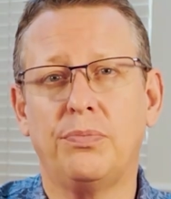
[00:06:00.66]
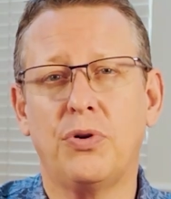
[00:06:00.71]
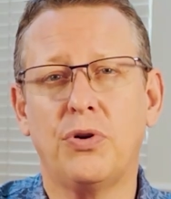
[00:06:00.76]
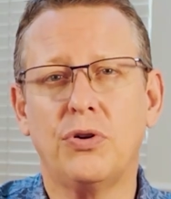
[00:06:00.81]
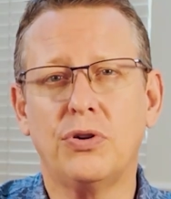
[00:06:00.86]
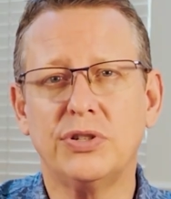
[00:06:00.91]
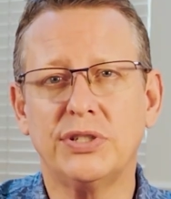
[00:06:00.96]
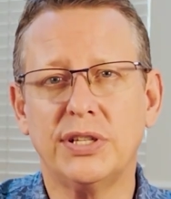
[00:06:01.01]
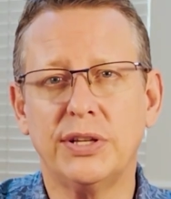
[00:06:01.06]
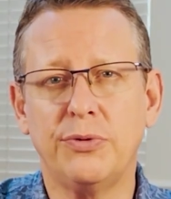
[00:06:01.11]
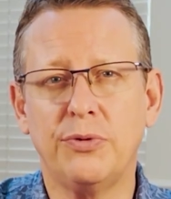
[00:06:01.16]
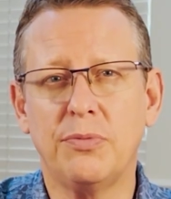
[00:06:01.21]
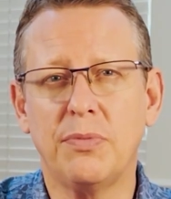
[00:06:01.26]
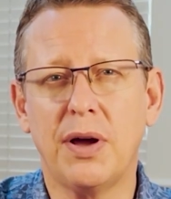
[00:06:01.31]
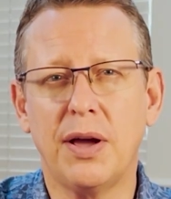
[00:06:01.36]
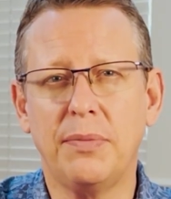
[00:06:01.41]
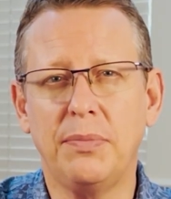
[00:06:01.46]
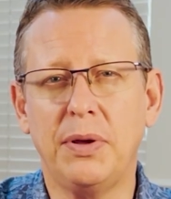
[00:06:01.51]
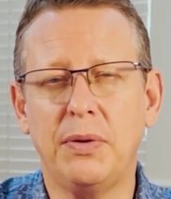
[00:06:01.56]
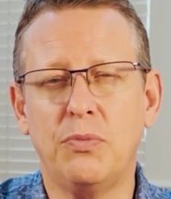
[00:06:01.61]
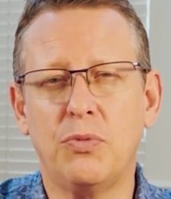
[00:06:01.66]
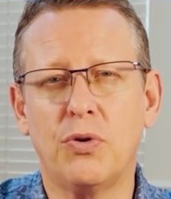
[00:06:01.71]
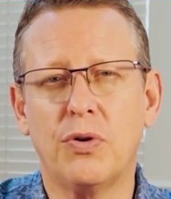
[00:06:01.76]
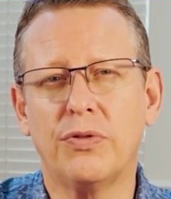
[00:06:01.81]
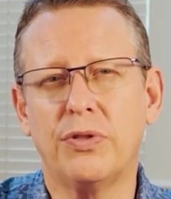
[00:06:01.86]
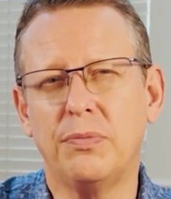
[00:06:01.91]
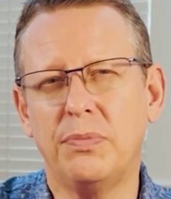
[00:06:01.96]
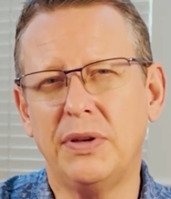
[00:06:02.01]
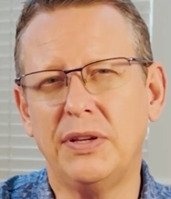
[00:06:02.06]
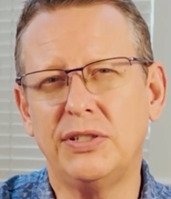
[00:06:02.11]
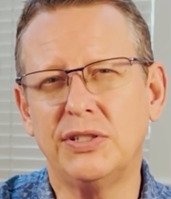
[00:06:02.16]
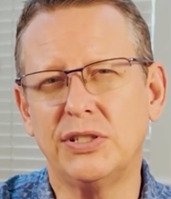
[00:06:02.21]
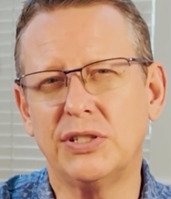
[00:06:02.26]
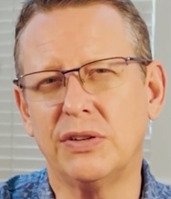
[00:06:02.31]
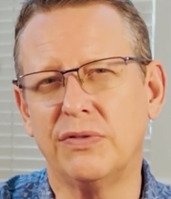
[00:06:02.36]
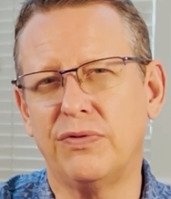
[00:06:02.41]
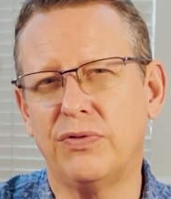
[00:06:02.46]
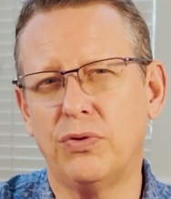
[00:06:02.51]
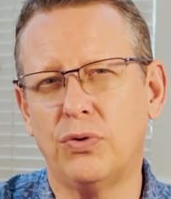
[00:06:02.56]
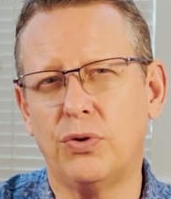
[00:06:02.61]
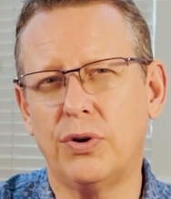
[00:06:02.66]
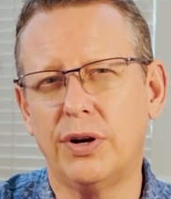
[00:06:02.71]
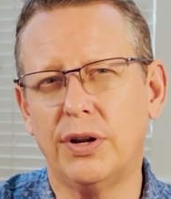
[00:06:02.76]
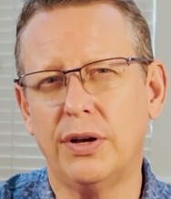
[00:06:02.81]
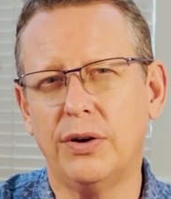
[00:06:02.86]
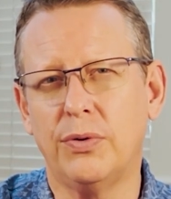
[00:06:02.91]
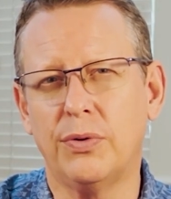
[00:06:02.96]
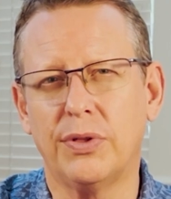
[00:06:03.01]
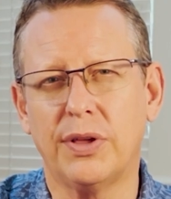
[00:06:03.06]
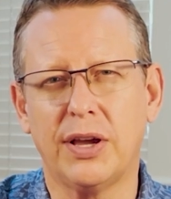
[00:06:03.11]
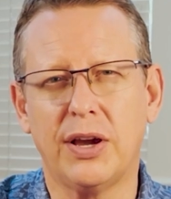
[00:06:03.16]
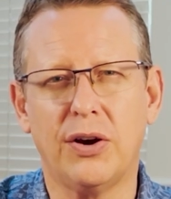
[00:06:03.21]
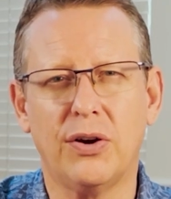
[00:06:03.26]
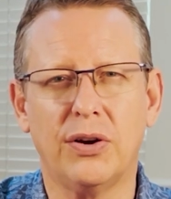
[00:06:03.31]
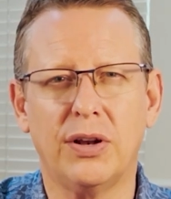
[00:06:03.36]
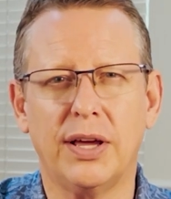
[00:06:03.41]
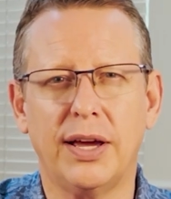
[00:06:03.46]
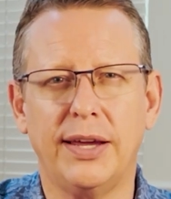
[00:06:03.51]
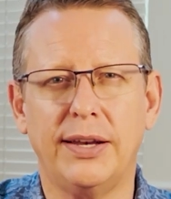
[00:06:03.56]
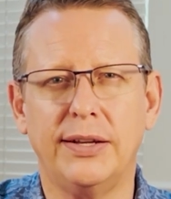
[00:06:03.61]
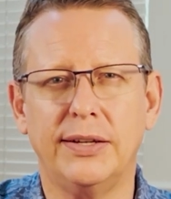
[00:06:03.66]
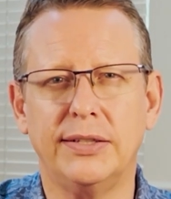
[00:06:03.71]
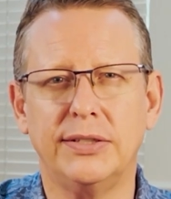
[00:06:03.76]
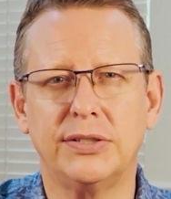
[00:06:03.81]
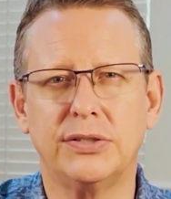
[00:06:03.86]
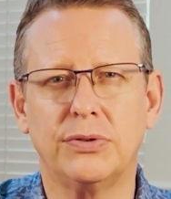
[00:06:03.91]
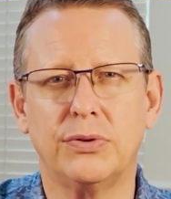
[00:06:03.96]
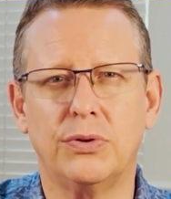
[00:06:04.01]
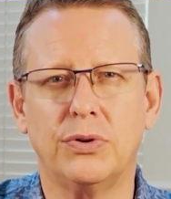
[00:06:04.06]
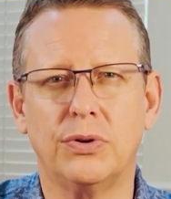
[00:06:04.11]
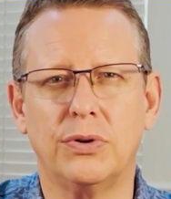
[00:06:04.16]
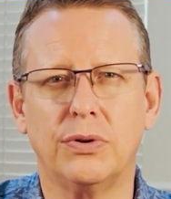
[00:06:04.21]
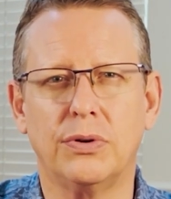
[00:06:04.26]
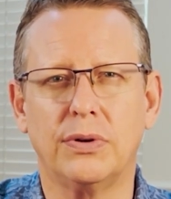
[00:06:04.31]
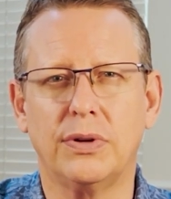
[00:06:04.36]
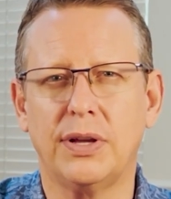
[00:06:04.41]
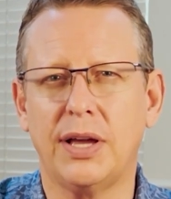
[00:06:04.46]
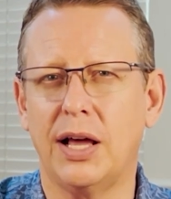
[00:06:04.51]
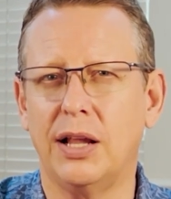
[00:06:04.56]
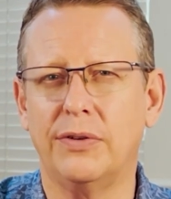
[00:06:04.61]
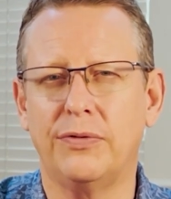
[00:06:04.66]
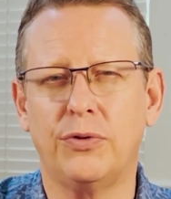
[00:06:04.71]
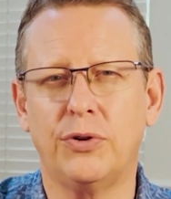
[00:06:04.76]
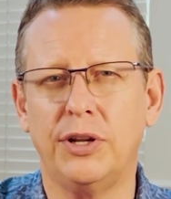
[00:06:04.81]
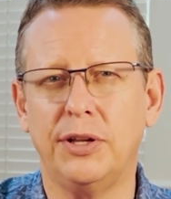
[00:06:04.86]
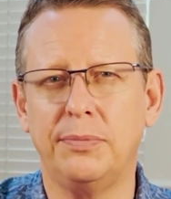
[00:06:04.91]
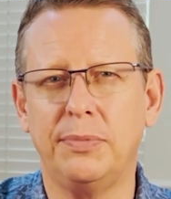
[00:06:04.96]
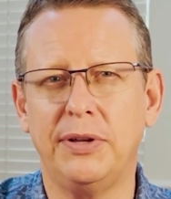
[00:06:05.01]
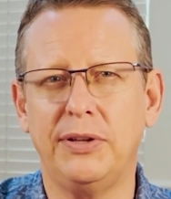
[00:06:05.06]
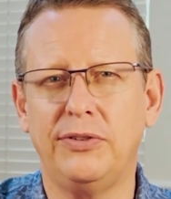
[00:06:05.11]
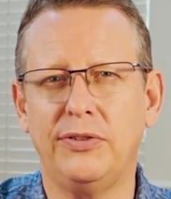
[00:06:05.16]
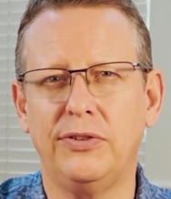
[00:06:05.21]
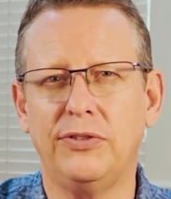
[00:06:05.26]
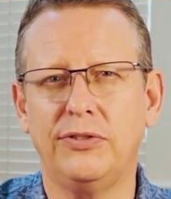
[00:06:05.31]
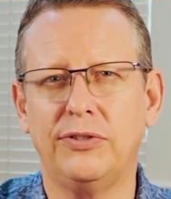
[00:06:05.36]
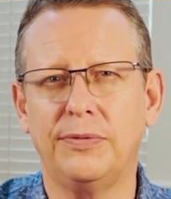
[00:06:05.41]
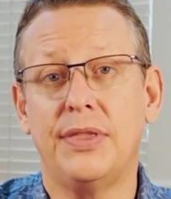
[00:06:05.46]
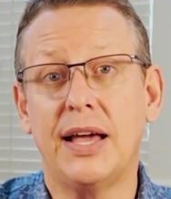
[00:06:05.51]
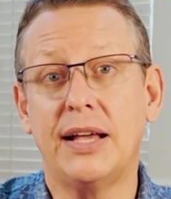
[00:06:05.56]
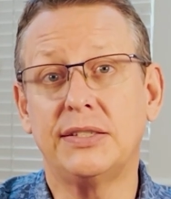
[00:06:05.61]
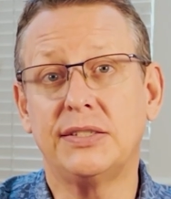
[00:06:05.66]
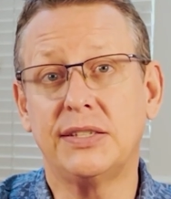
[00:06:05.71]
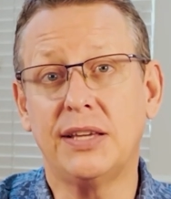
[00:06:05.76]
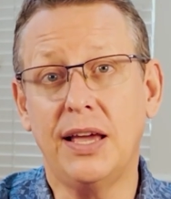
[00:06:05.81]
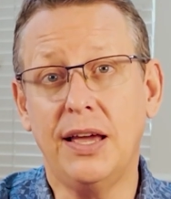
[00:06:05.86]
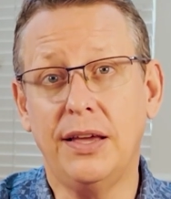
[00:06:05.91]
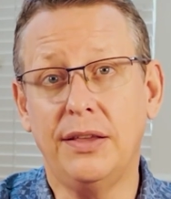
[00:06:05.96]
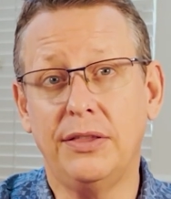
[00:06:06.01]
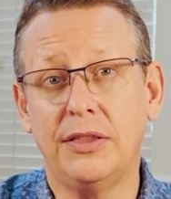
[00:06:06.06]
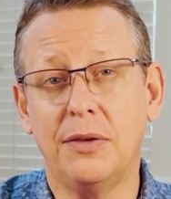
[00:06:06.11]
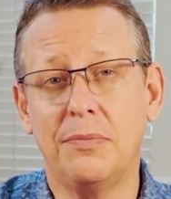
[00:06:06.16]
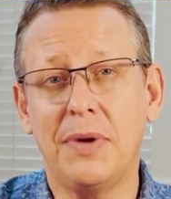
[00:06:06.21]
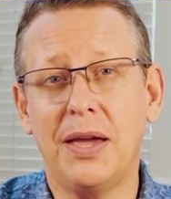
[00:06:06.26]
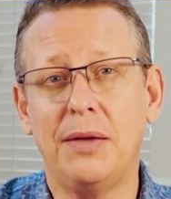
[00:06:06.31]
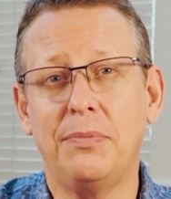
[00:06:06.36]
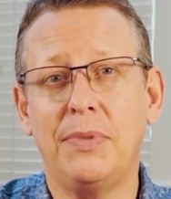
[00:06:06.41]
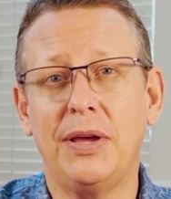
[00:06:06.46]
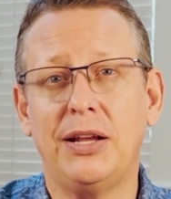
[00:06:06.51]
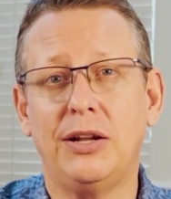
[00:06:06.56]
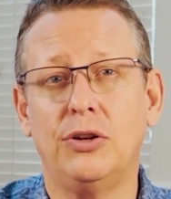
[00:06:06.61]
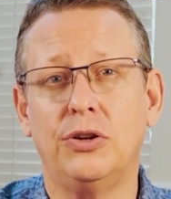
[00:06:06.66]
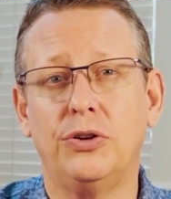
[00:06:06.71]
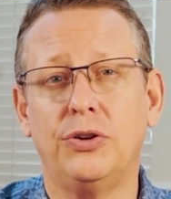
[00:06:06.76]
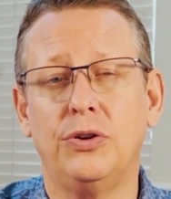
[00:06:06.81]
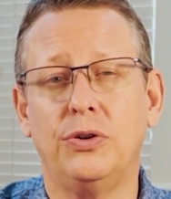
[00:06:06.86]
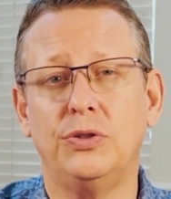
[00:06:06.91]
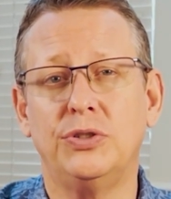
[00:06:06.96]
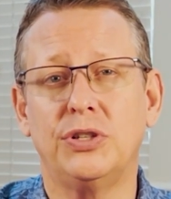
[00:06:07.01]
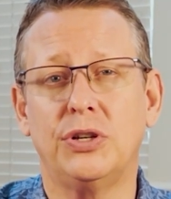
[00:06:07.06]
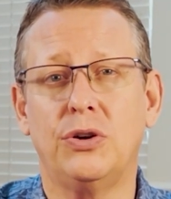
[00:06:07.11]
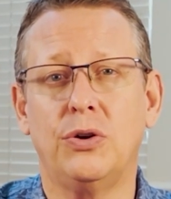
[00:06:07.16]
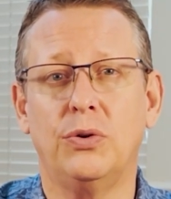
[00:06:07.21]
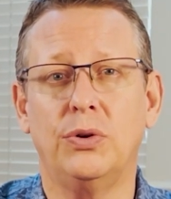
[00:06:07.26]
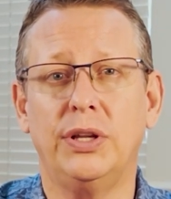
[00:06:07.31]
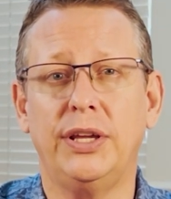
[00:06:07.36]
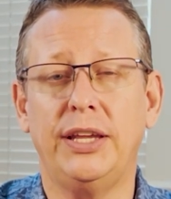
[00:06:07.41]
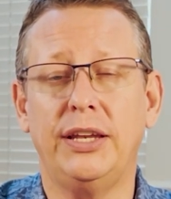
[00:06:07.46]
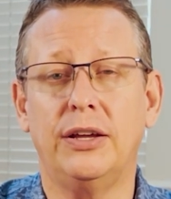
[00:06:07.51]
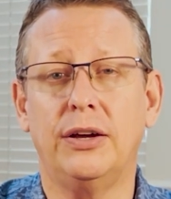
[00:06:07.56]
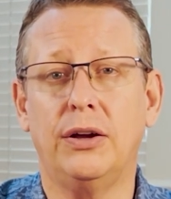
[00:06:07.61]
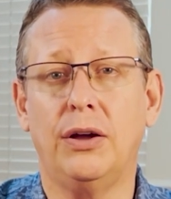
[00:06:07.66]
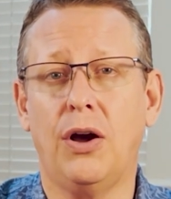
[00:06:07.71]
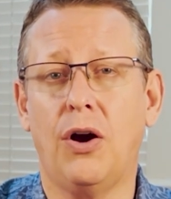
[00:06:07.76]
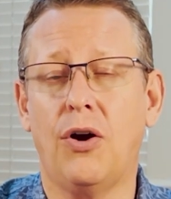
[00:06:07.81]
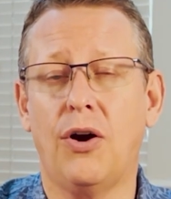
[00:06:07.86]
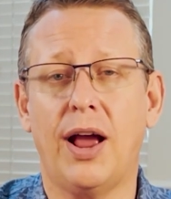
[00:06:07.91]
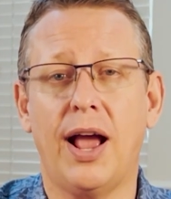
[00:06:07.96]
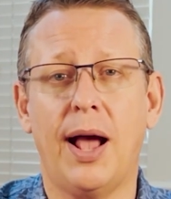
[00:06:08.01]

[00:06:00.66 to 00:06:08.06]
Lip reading: personally remind me more of the beaches in Florida or the Carolinas or California beaches. That said, the man-made lagoons in Ko'olina are